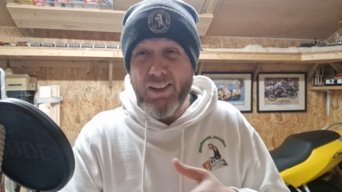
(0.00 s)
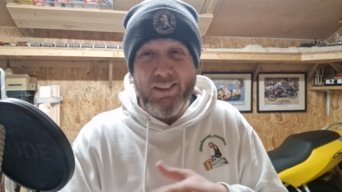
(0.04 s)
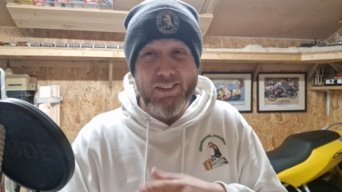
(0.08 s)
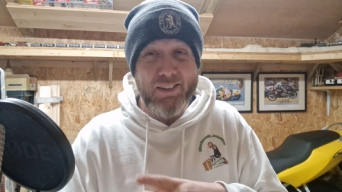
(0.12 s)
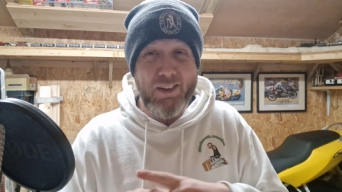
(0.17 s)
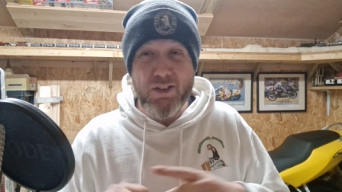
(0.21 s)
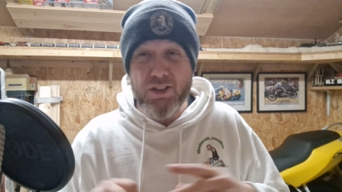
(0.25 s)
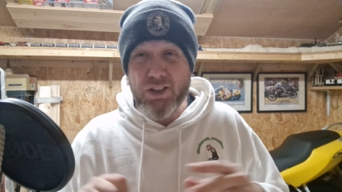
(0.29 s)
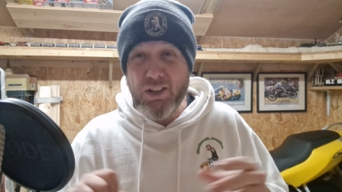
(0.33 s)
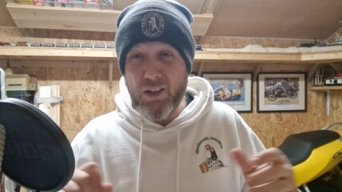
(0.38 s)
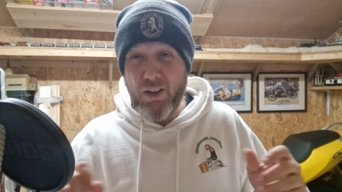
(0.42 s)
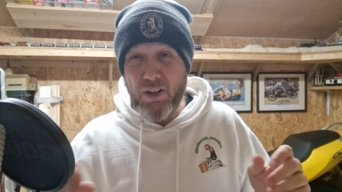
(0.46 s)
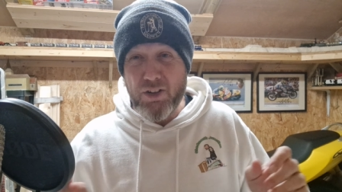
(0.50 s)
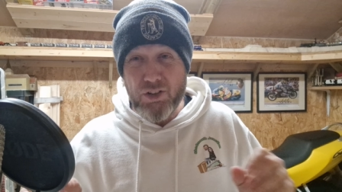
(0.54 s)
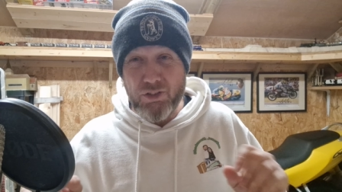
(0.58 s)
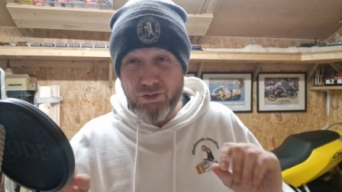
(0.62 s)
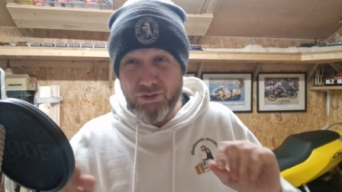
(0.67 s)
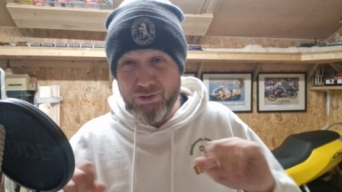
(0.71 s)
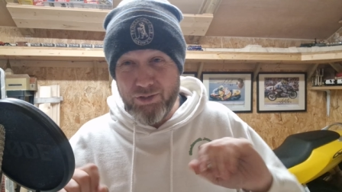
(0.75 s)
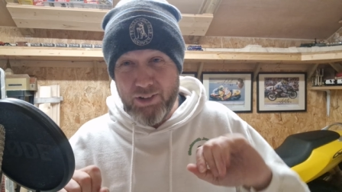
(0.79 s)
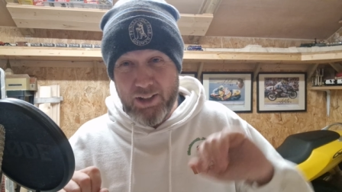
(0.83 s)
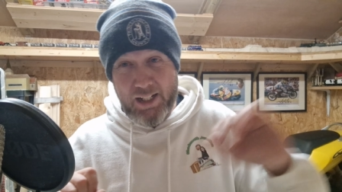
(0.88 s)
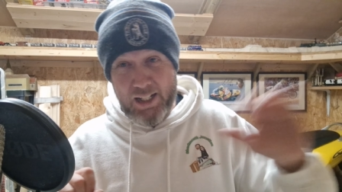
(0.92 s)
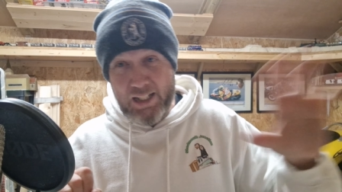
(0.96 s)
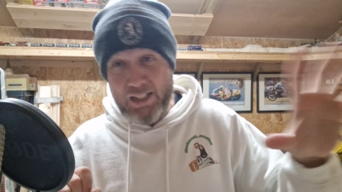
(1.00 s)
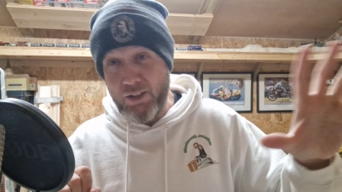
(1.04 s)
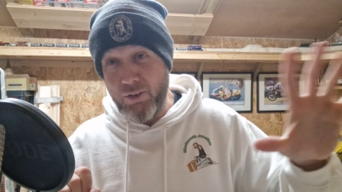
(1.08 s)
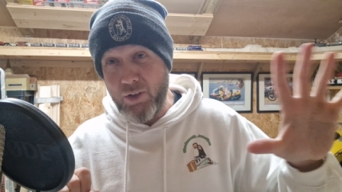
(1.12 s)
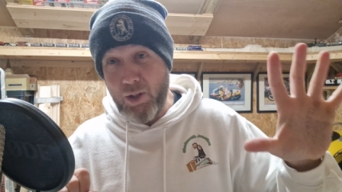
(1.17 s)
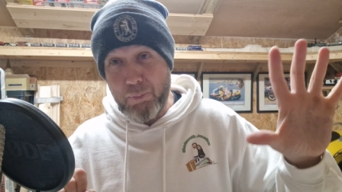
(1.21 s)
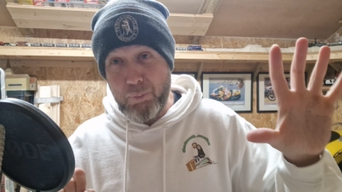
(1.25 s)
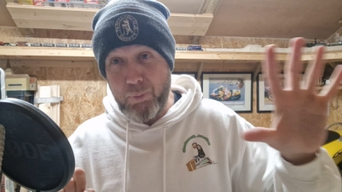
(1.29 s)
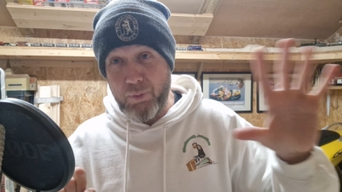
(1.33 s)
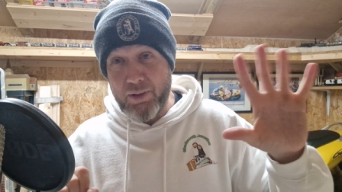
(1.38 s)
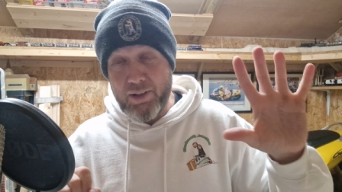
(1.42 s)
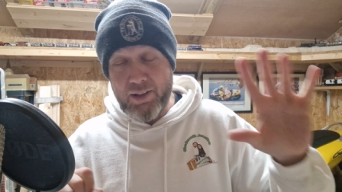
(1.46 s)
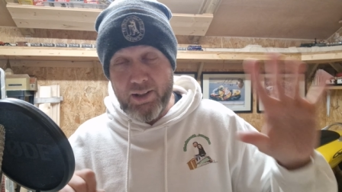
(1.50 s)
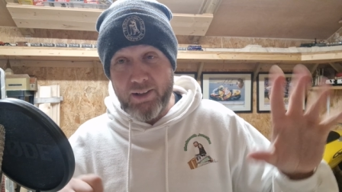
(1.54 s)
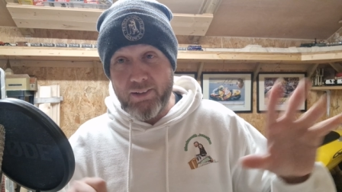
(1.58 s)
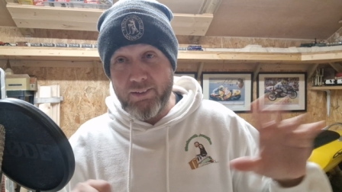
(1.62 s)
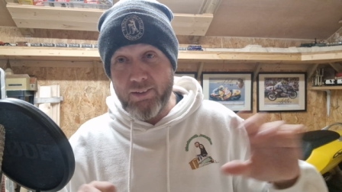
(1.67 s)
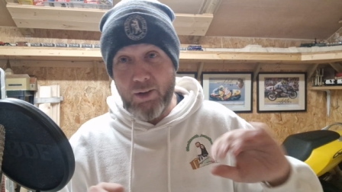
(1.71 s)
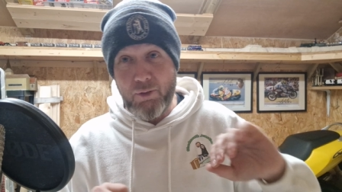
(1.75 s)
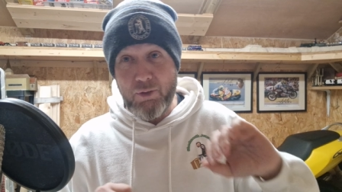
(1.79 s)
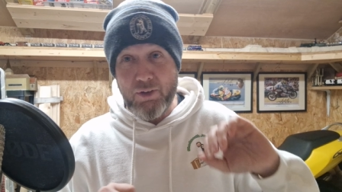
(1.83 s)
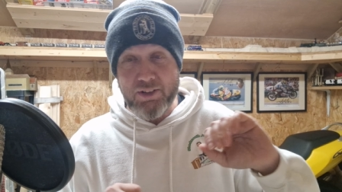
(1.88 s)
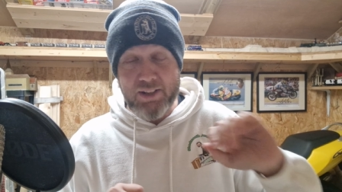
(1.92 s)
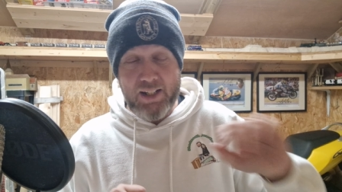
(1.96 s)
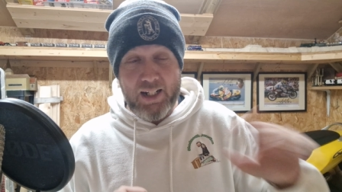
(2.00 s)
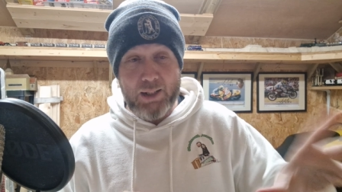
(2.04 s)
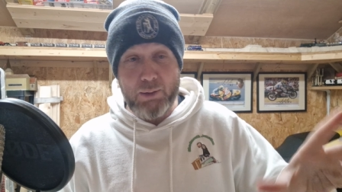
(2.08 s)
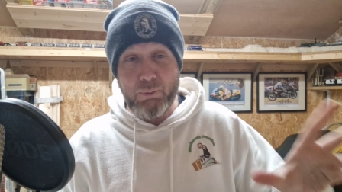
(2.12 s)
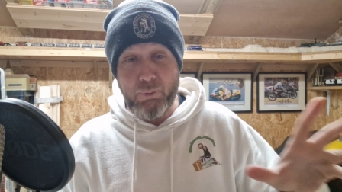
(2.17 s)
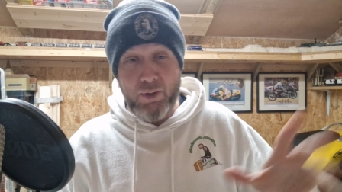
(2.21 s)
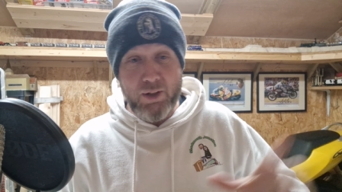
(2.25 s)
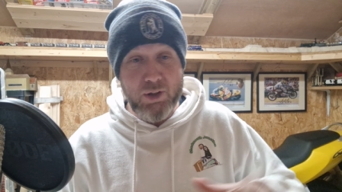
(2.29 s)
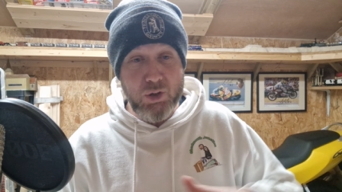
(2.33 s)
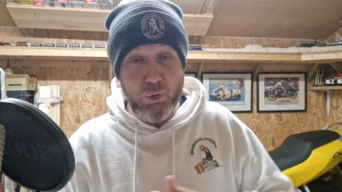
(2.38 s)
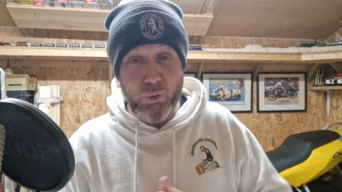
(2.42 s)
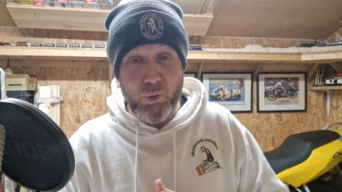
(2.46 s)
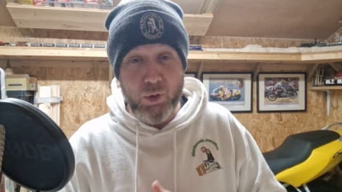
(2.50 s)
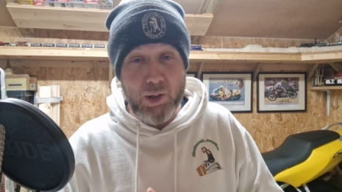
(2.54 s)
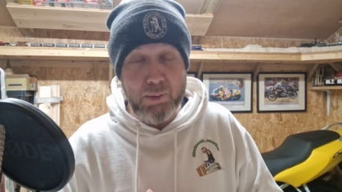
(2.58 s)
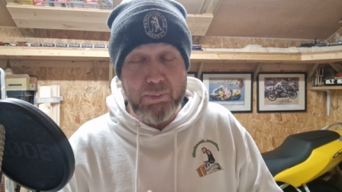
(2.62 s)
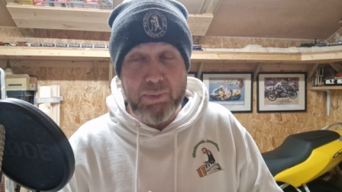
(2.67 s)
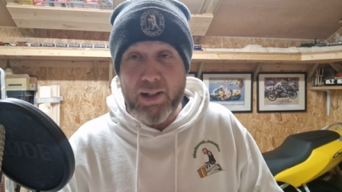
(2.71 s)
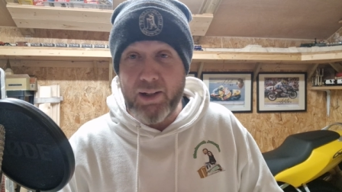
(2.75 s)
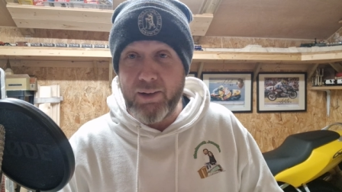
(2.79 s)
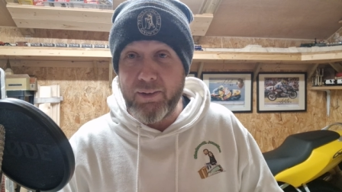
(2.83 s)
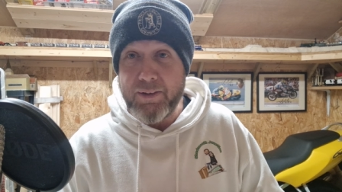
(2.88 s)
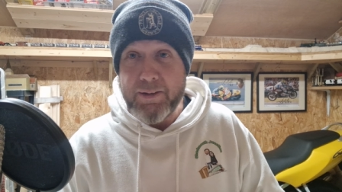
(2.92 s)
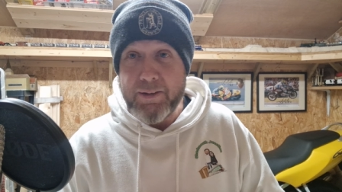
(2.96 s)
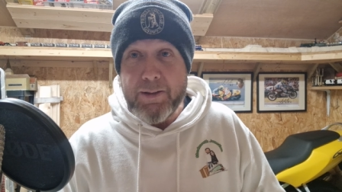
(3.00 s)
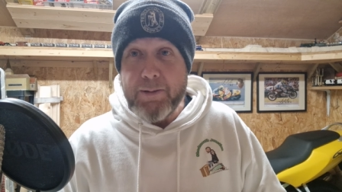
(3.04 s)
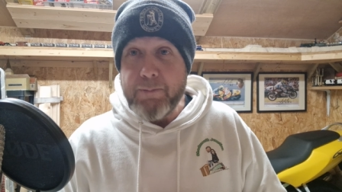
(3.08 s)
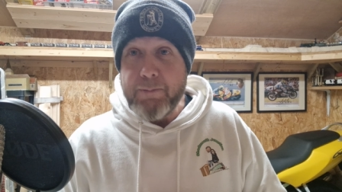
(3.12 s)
those guys are really clued up on it and know exactly what they're talking about.